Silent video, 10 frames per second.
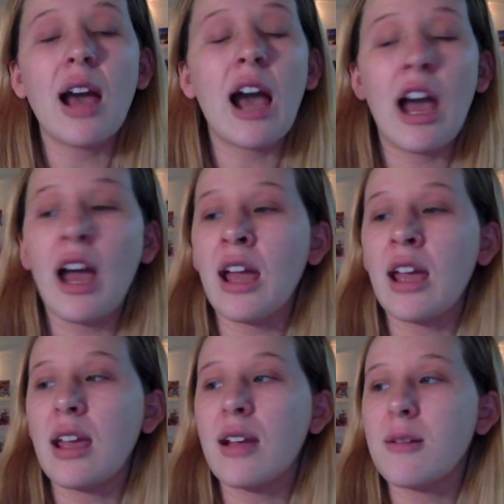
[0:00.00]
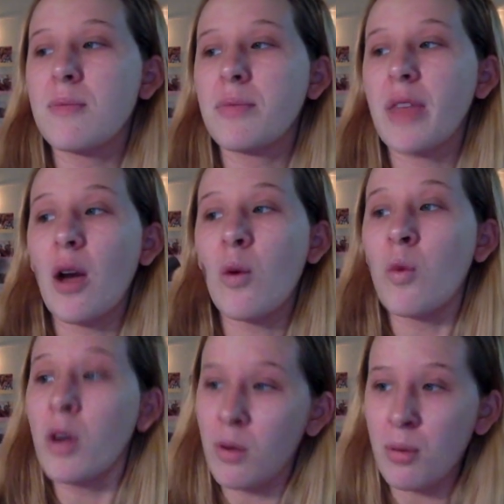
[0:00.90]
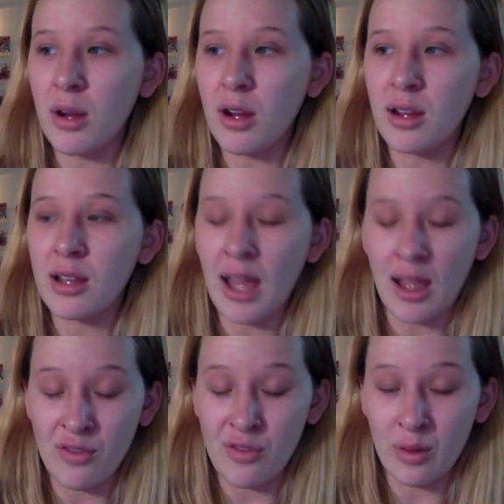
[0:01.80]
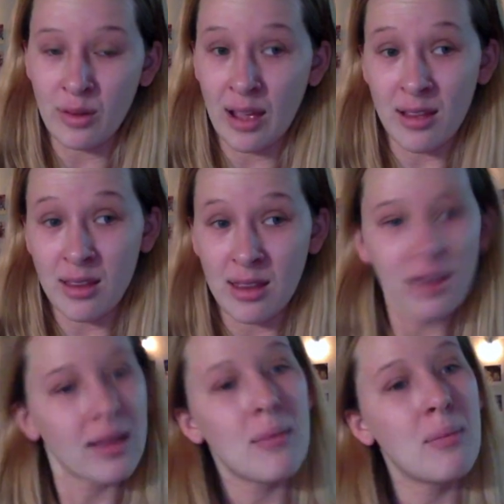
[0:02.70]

I would get a full size of this,